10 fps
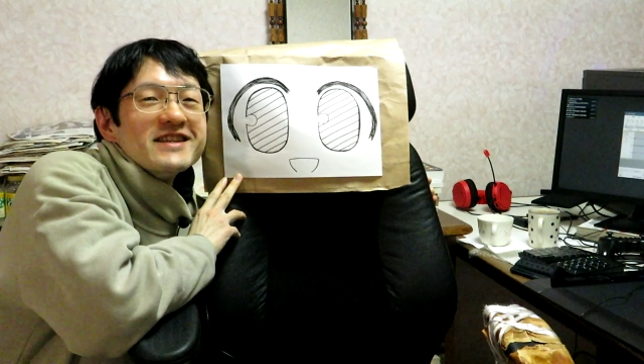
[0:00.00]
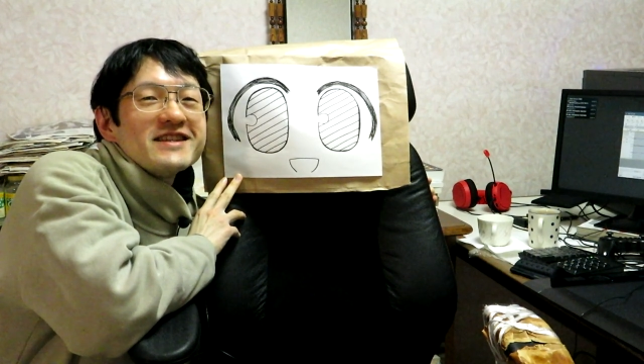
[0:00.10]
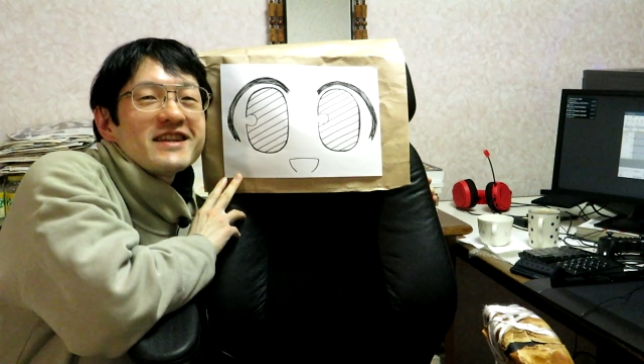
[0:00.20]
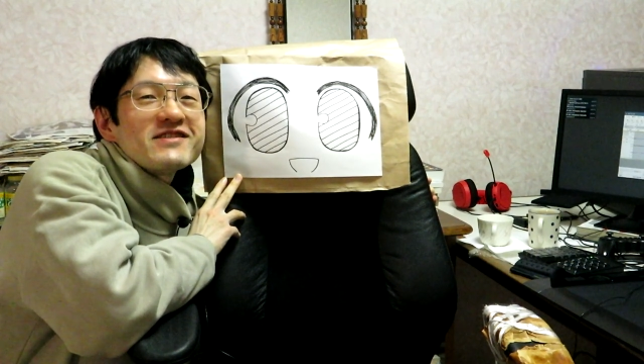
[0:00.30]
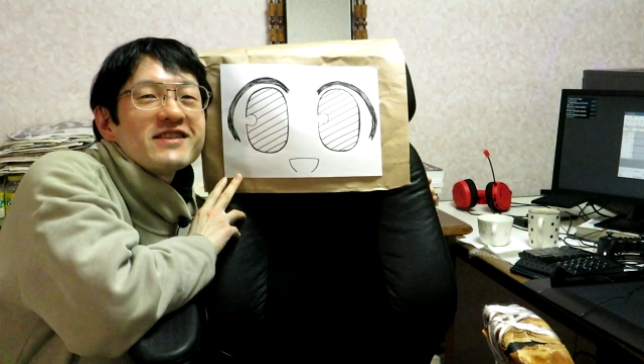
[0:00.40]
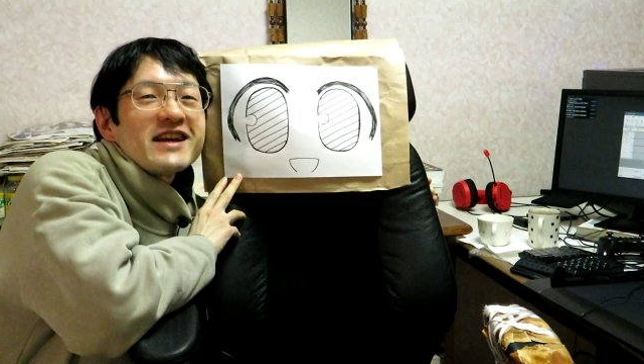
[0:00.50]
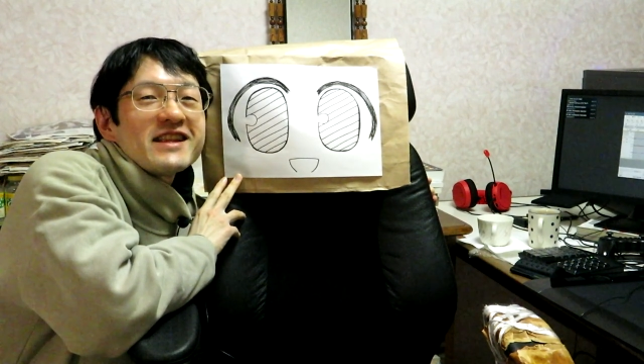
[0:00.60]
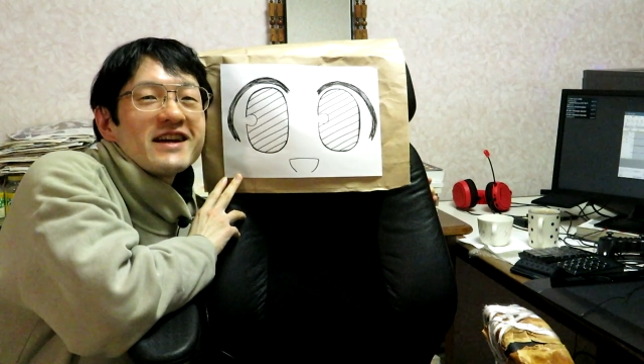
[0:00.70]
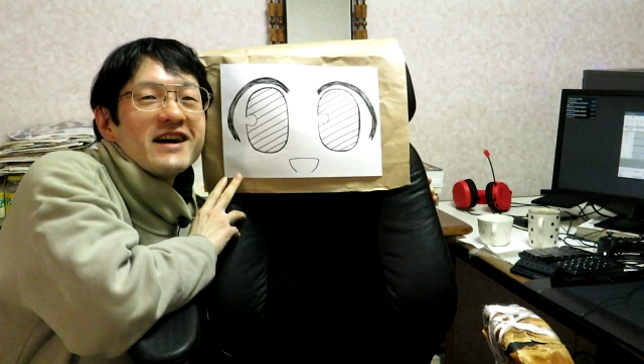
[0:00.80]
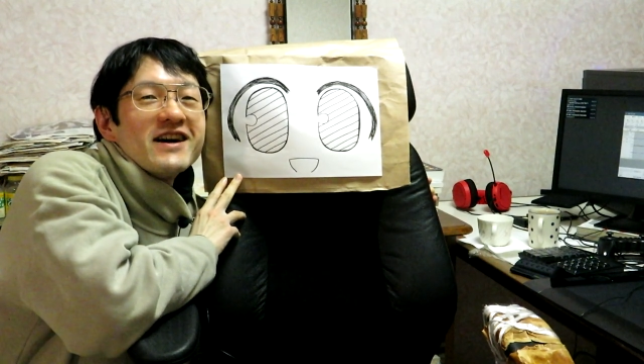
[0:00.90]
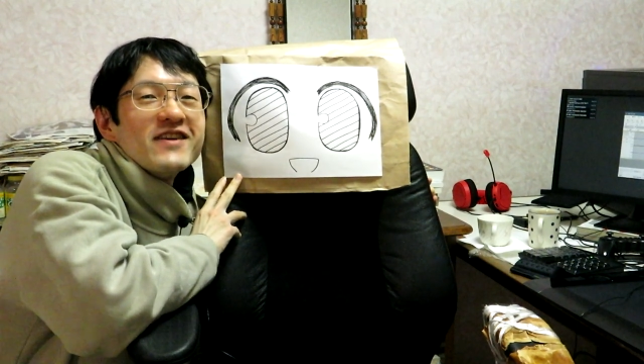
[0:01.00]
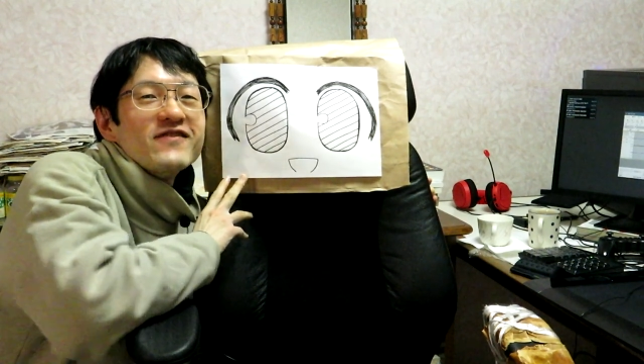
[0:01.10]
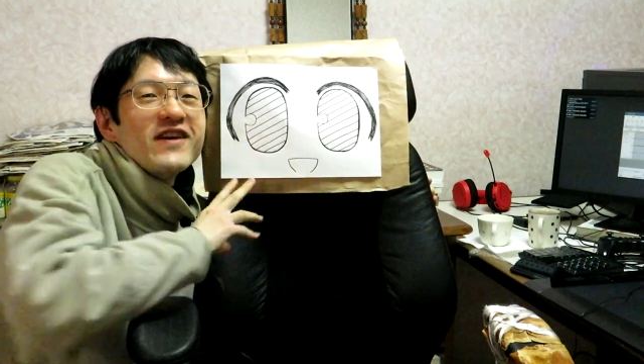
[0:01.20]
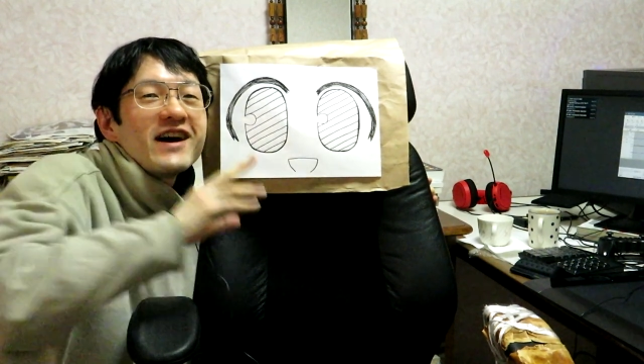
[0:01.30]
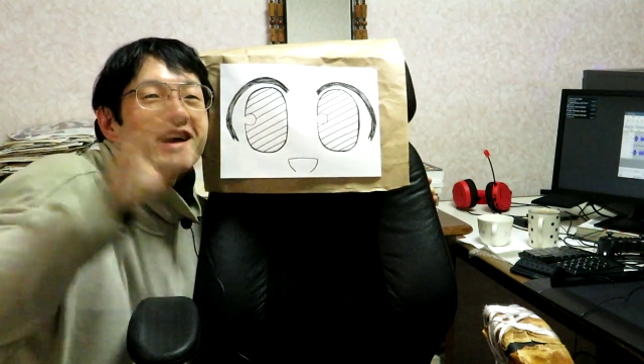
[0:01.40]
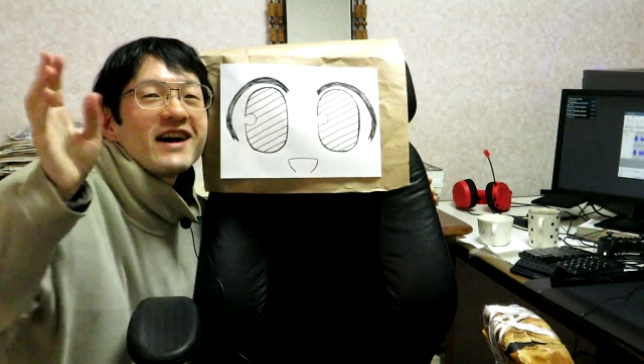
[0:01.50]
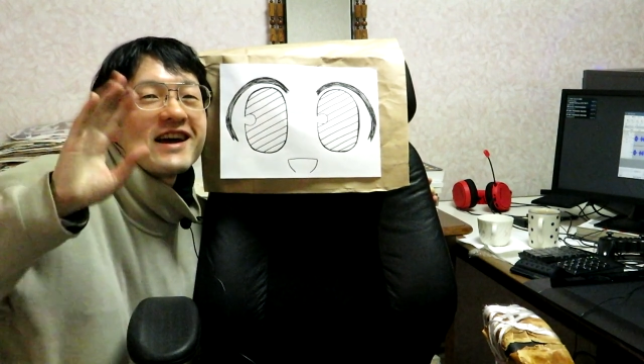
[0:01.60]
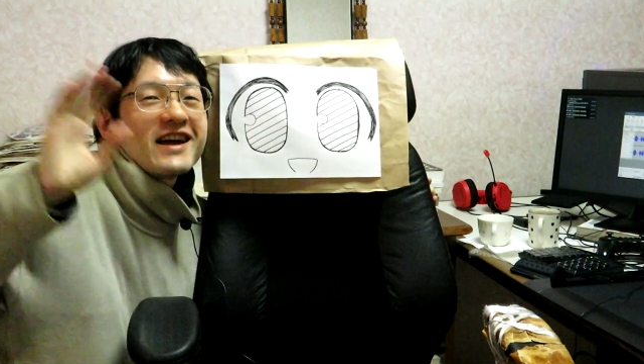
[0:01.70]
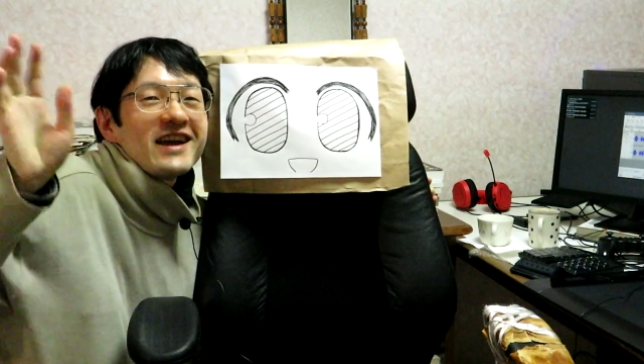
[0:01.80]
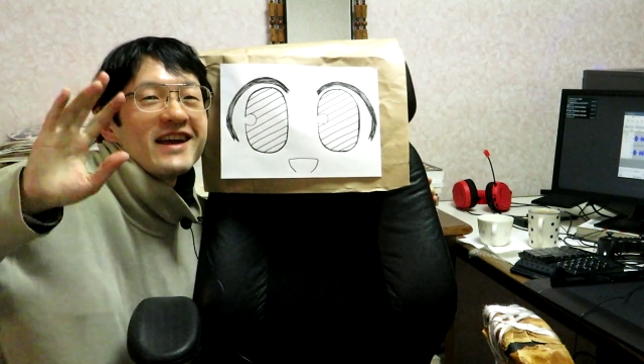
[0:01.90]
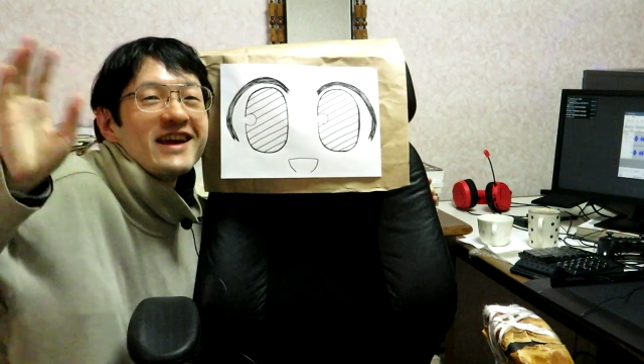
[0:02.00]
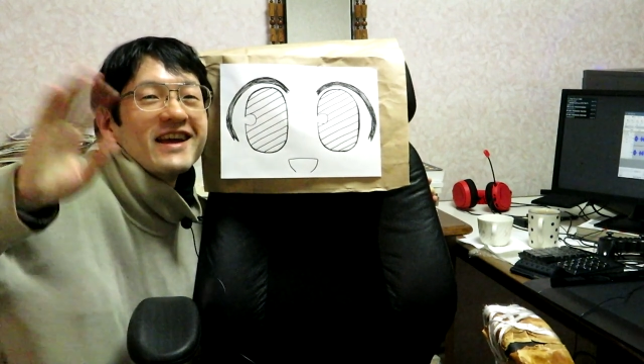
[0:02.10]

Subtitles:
See you later. Bye.